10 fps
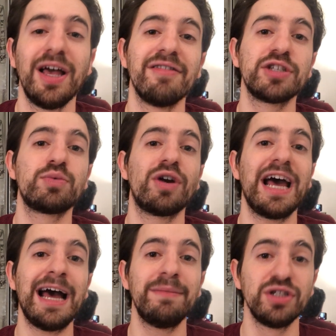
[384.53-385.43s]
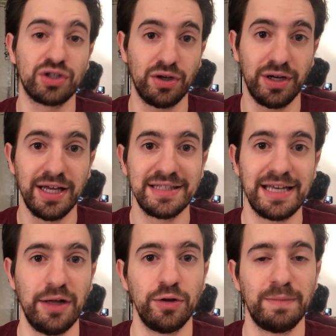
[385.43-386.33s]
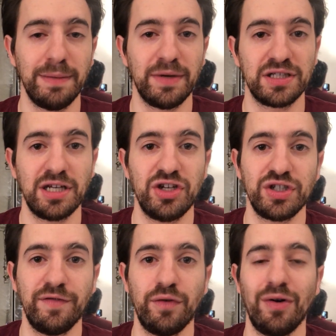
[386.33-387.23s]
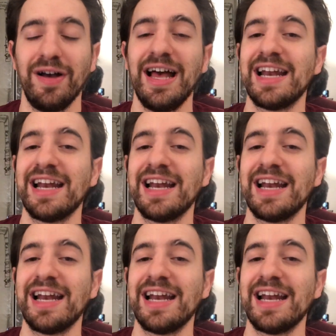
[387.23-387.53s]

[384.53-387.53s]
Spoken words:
This is what Amazon tell you people are searching for.